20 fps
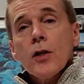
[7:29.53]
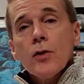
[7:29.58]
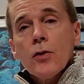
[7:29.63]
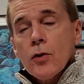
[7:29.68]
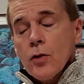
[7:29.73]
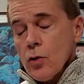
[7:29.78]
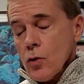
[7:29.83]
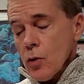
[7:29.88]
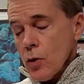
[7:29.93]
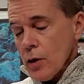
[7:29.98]

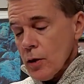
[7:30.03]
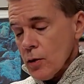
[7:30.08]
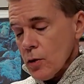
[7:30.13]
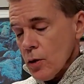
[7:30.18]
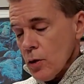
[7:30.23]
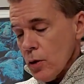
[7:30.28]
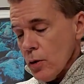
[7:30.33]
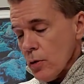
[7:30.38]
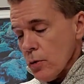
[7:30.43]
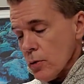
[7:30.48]
You can
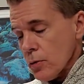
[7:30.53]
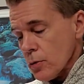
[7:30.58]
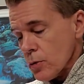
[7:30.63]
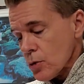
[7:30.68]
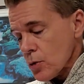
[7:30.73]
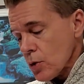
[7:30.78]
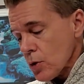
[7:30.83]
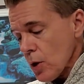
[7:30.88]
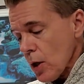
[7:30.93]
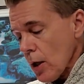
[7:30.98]

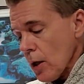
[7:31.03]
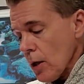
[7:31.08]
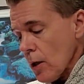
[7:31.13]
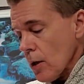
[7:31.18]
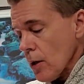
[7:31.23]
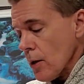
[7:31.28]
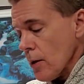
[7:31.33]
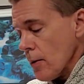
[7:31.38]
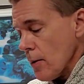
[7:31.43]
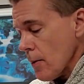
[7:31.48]
use
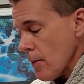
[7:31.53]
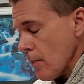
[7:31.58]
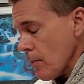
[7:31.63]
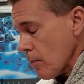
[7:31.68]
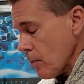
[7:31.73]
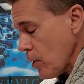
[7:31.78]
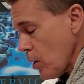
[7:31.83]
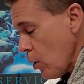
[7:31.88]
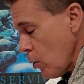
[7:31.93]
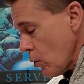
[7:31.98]

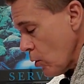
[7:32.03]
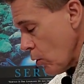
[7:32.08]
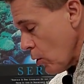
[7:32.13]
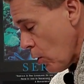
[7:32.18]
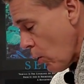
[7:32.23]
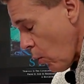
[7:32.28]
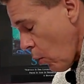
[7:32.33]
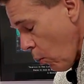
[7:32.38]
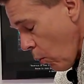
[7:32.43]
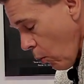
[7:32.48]
um, coco
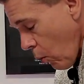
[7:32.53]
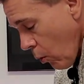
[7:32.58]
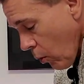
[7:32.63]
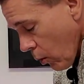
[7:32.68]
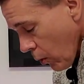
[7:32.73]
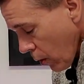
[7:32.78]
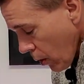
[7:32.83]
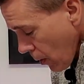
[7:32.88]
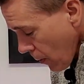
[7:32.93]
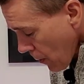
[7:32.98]

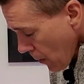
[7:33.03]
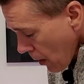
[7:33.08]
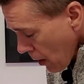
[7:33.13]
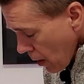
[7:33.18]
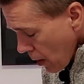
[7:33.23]
core.